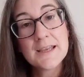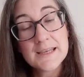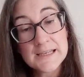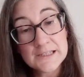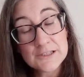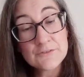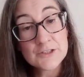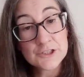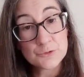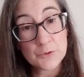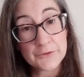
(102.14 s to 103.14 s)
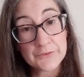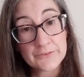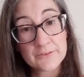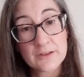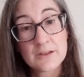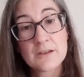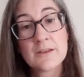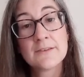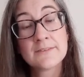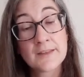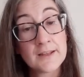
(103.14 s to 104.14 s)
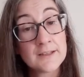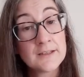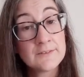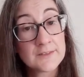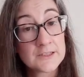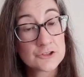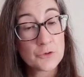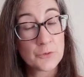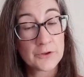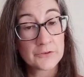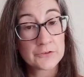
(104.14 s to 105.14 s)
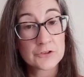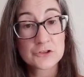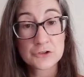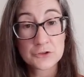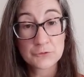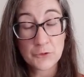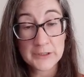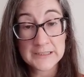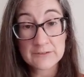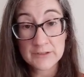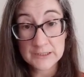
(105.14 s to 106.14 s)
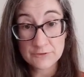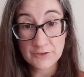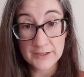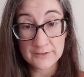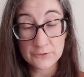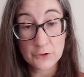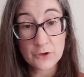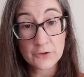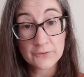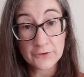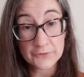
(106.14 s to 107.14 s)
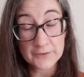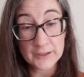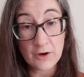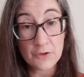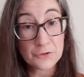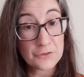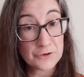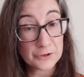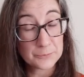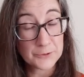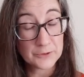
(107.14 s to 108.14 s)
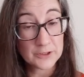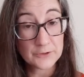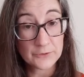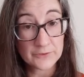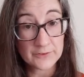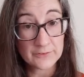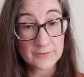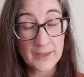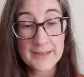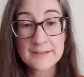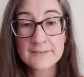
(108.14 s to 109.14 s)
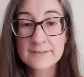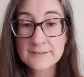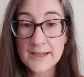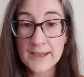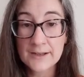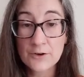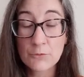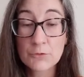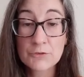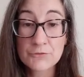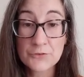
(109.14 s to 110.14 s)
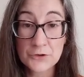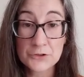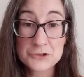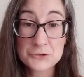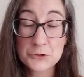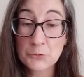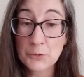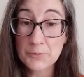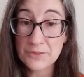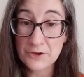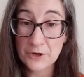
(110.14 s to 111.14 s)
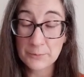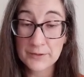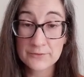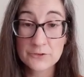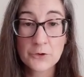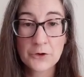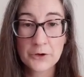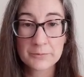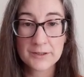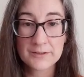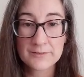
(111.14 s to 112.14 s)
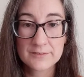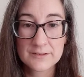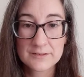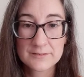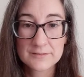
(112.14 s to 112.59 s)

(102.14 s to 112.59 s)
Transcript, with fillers: Individuals selling essential oils should avoid giving advice or consulting on their therapeutic uses and instead refer to an aromatherapist or herbalist.